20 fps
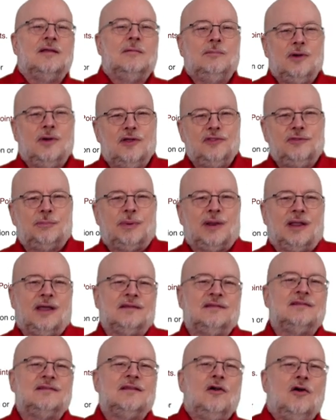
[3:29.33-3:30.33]

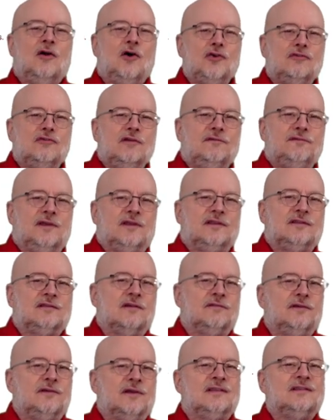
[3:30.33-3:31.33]
birthplace, honorific
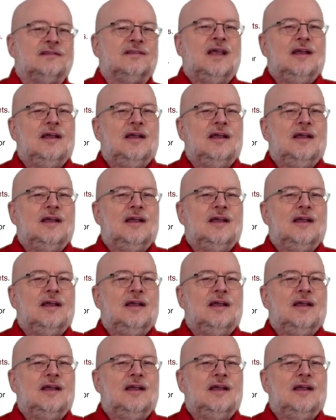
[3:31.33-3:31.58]
suffix,